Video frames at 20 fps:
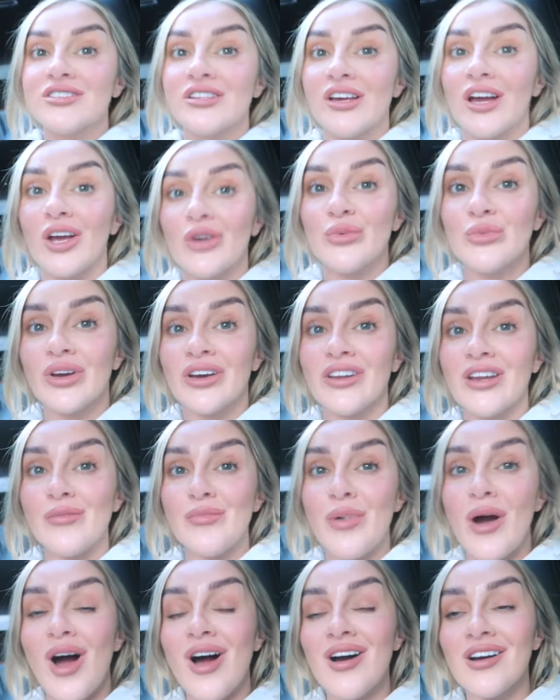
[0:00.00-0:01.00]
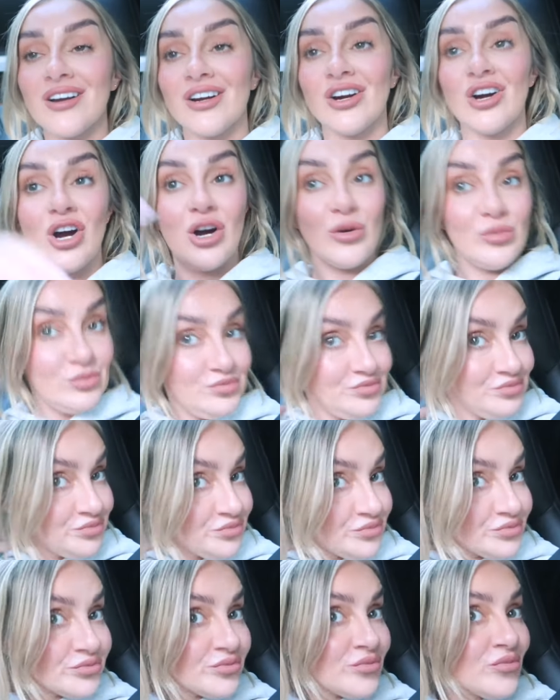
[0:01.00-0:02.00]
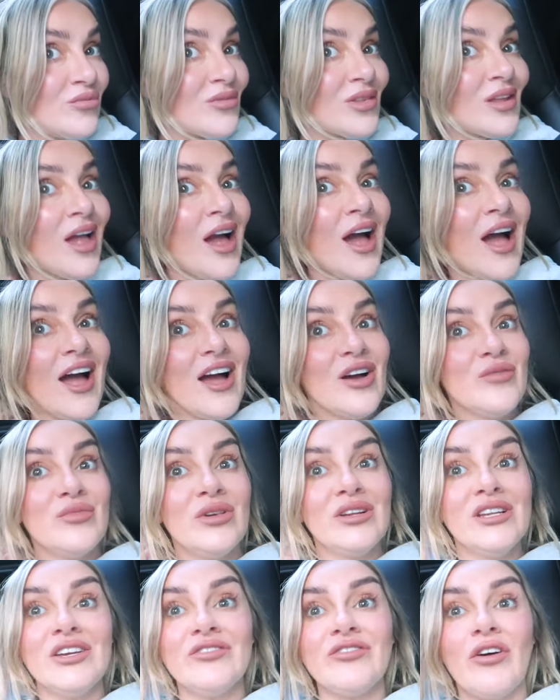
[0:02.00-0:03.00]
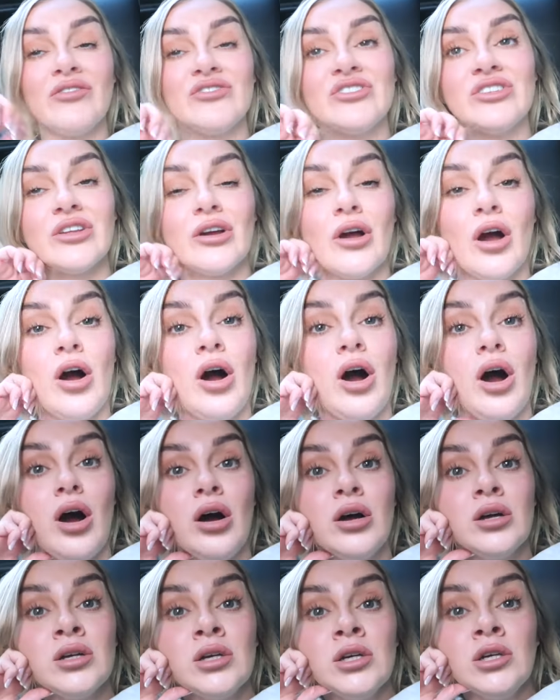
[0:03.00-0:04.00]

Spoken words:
So we're going to park up. Leave obviously the car